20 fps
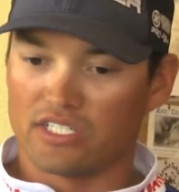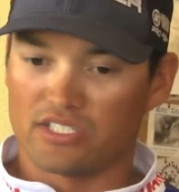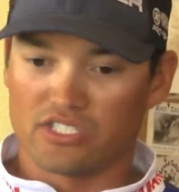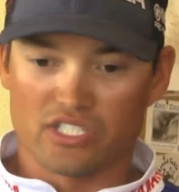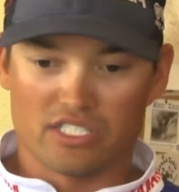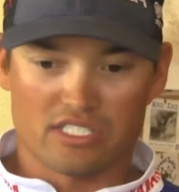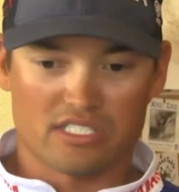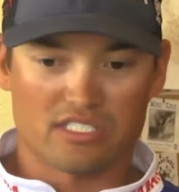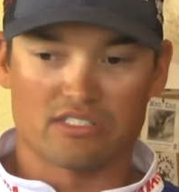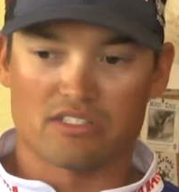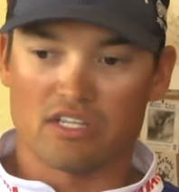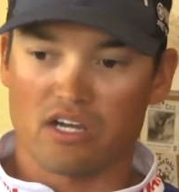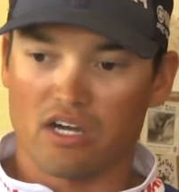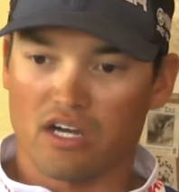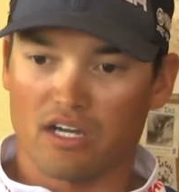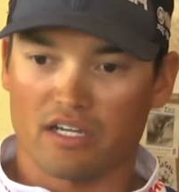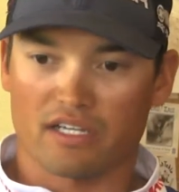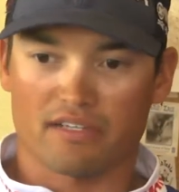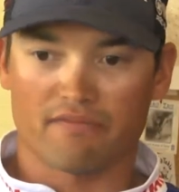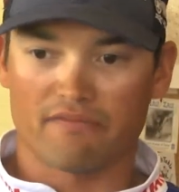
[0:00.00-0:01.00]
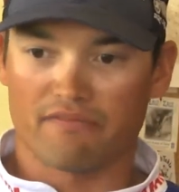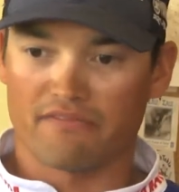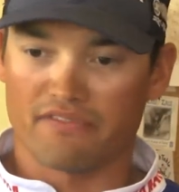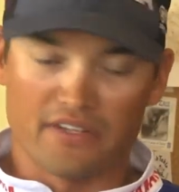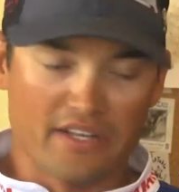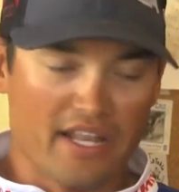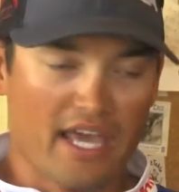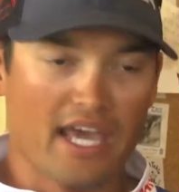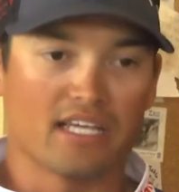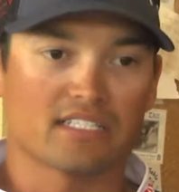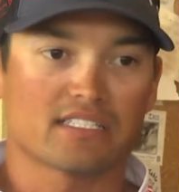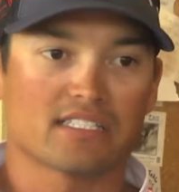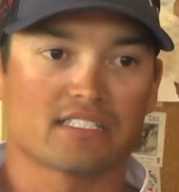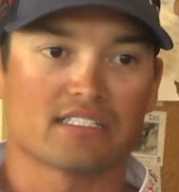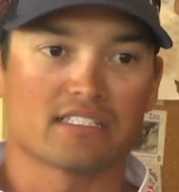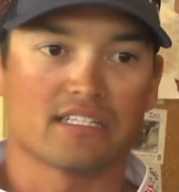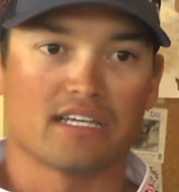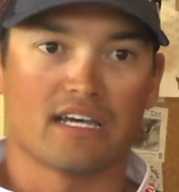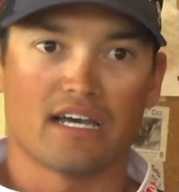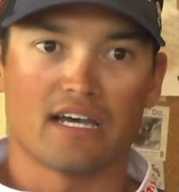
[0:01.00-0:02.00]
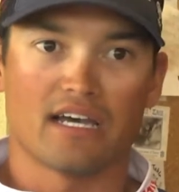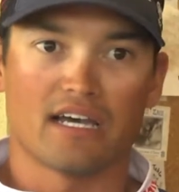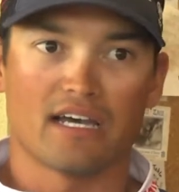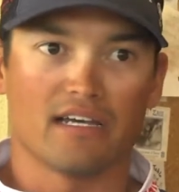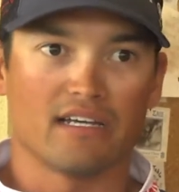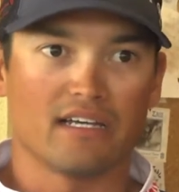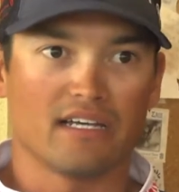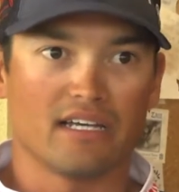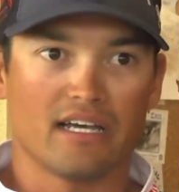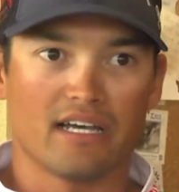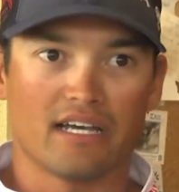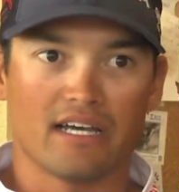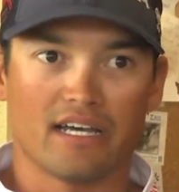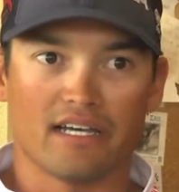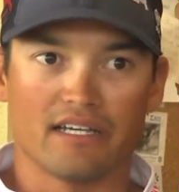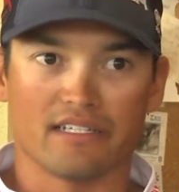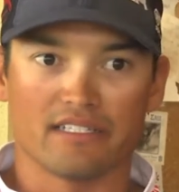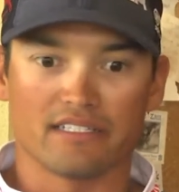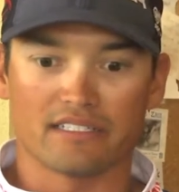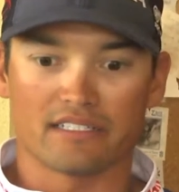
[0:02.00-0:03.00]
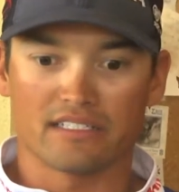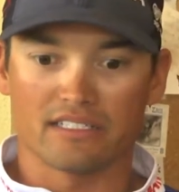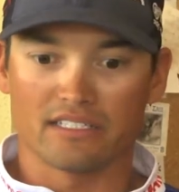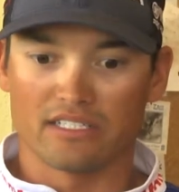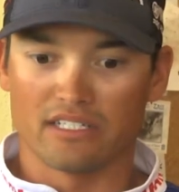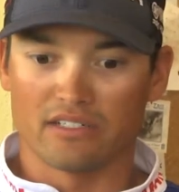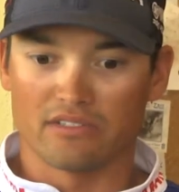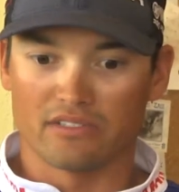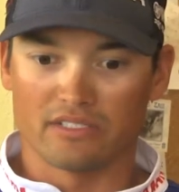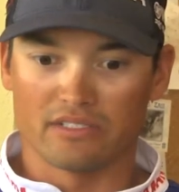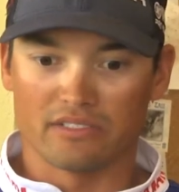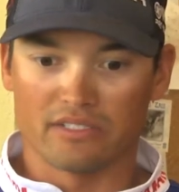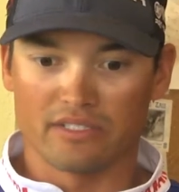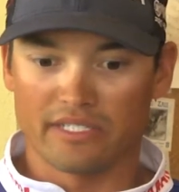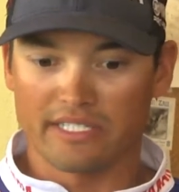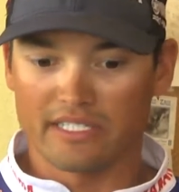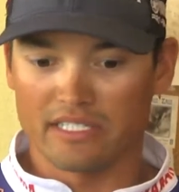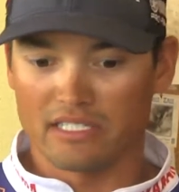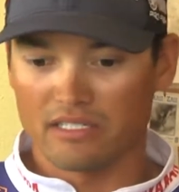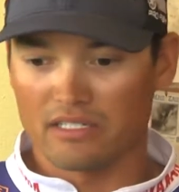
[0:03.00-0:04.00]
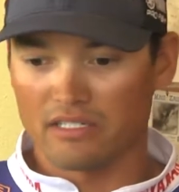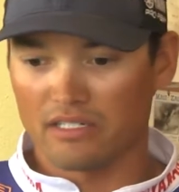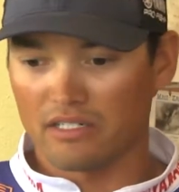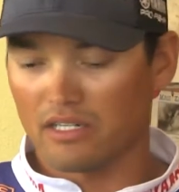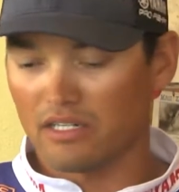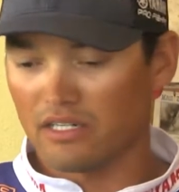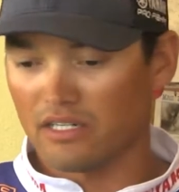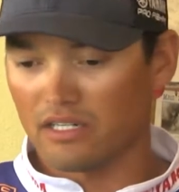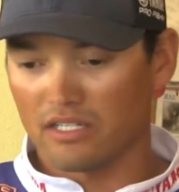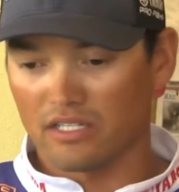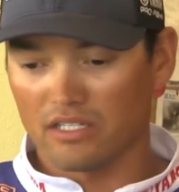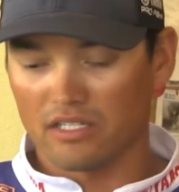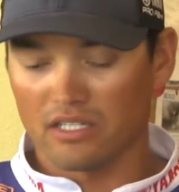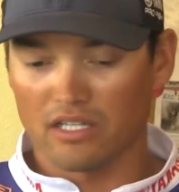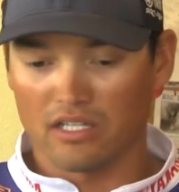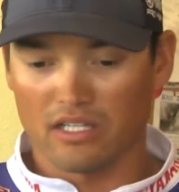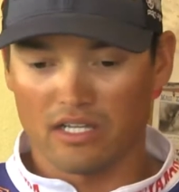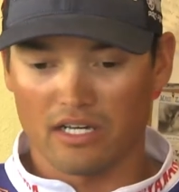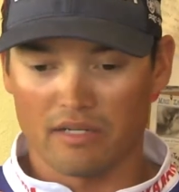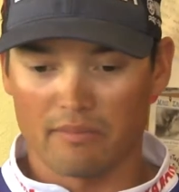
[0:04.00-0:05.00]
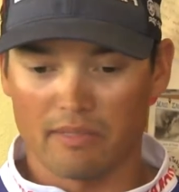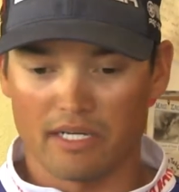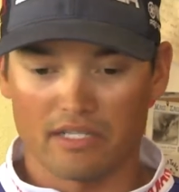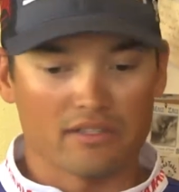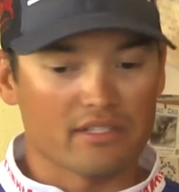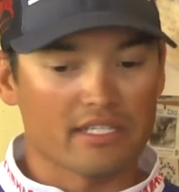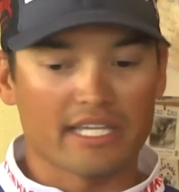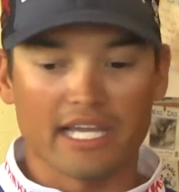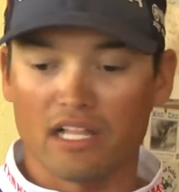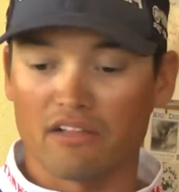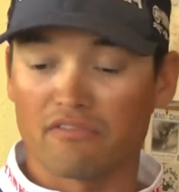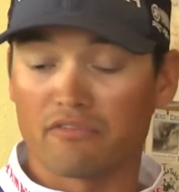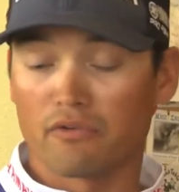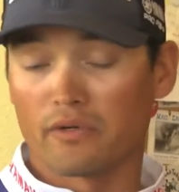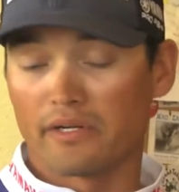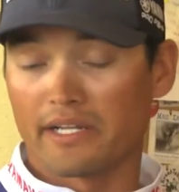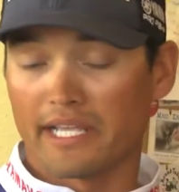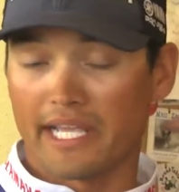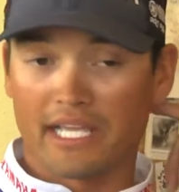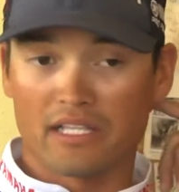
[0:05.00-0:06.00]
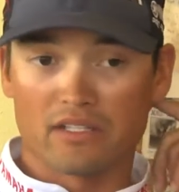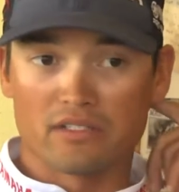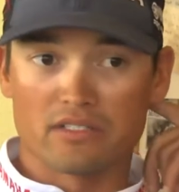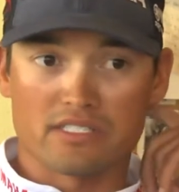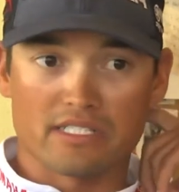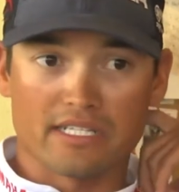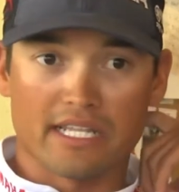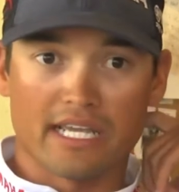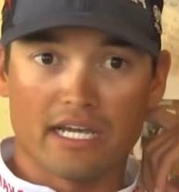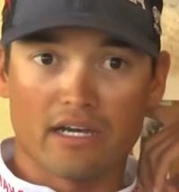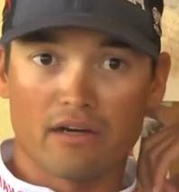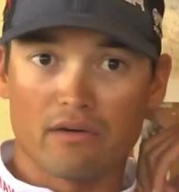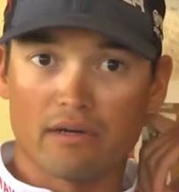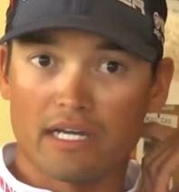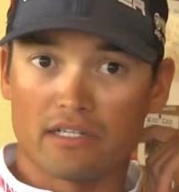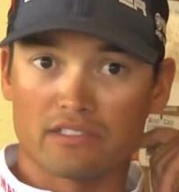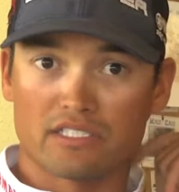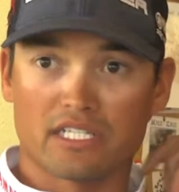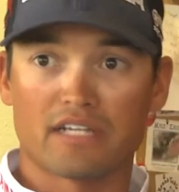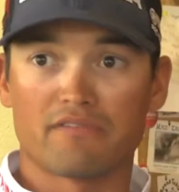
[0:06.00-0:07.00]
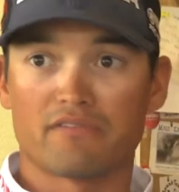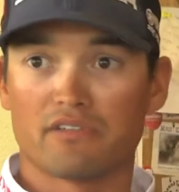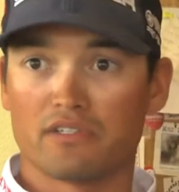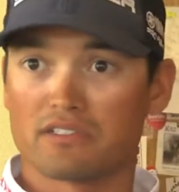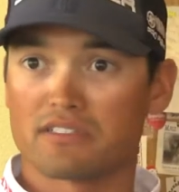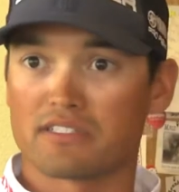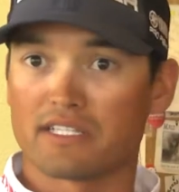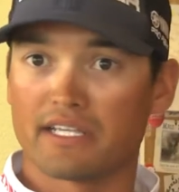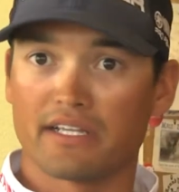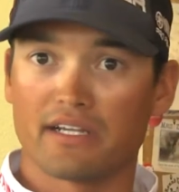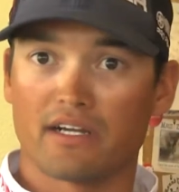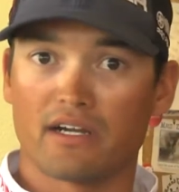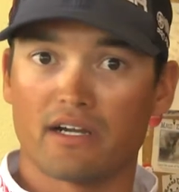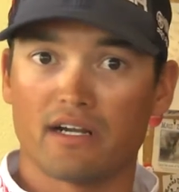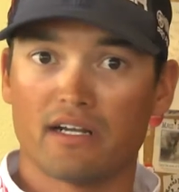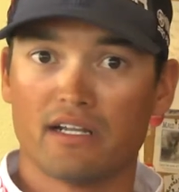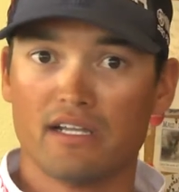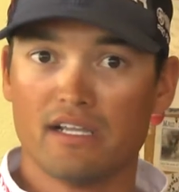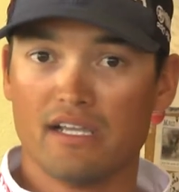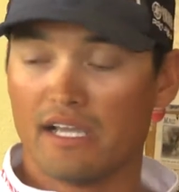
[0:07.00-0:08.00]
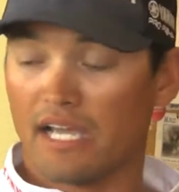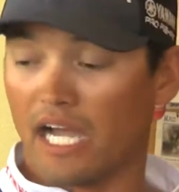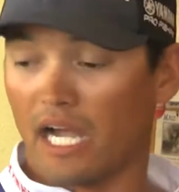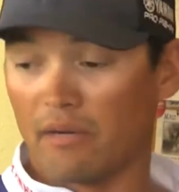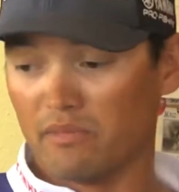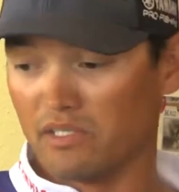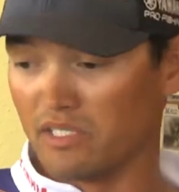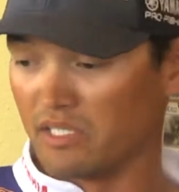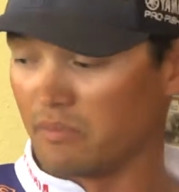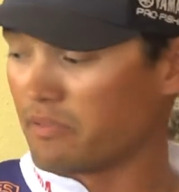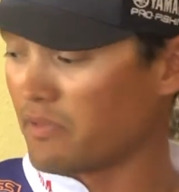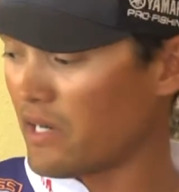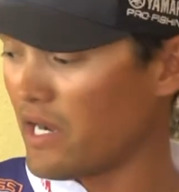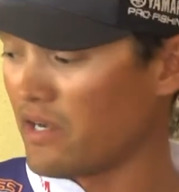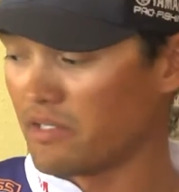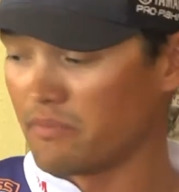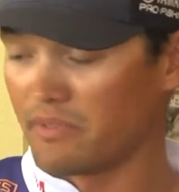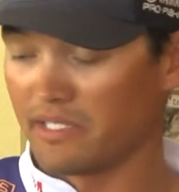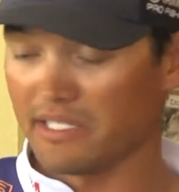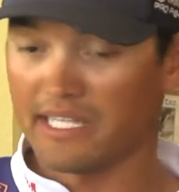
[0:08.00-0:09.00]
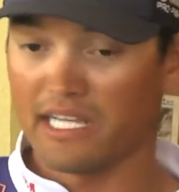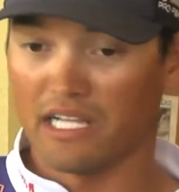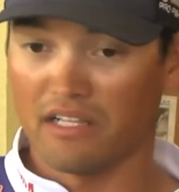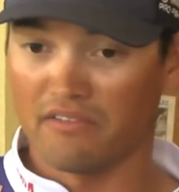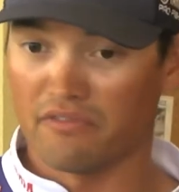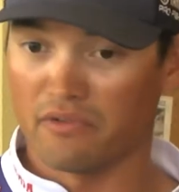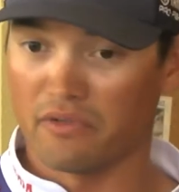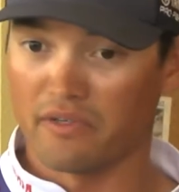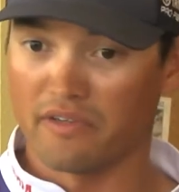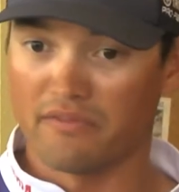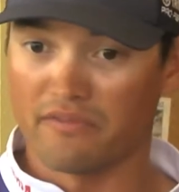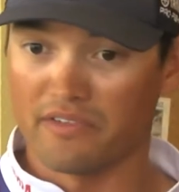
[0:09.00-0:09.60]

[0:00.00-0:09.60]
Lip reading: just to talk finesse, you hear a lot about the California anglers and how diverse they are. I'm really proud to be a California